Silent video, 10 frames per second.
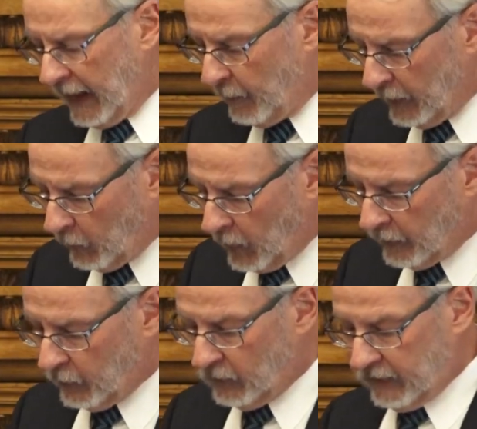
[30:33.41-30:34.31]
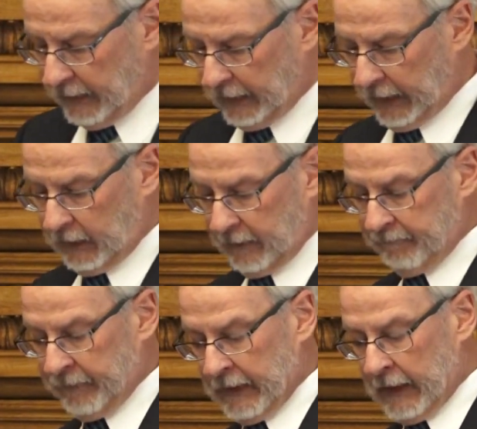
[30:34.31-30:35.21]
I want to walk through Tillich
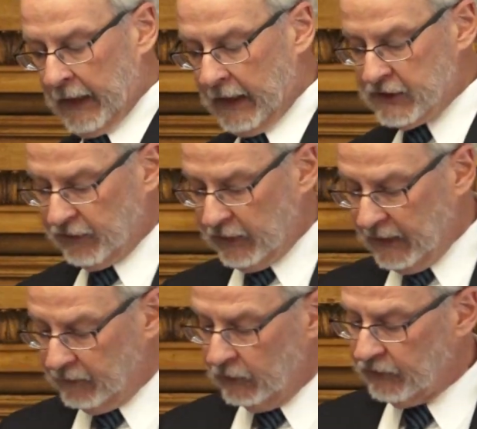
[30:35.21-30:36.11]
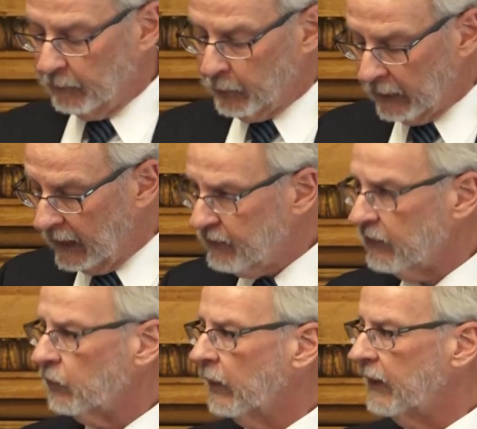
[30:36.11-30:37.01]
and just give you some
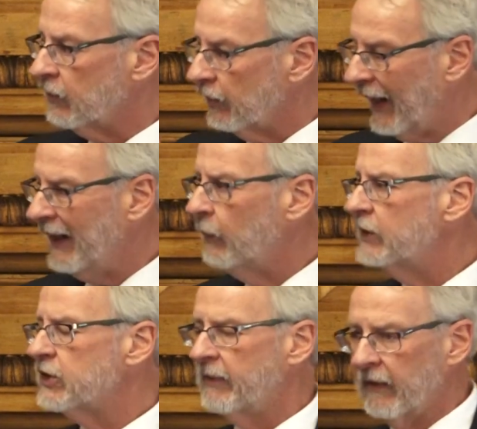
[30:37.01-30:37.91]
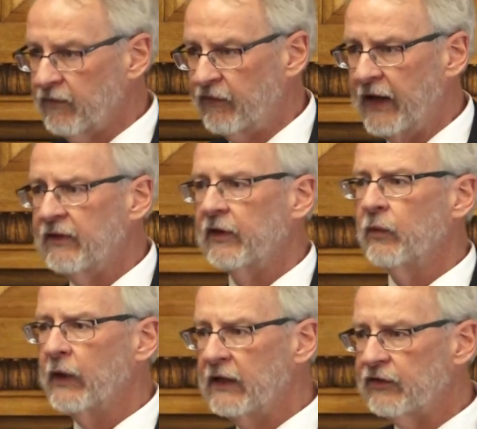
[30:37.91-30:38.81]
places where his language about faith
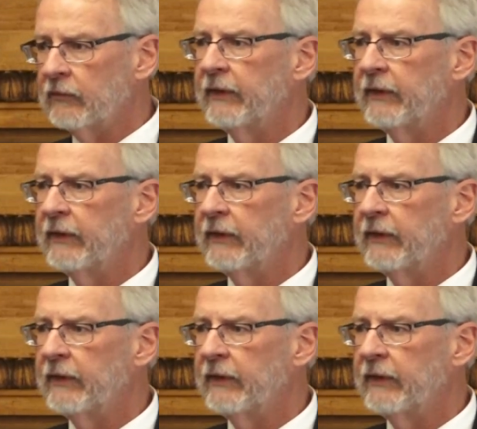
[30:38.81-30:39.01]
and reason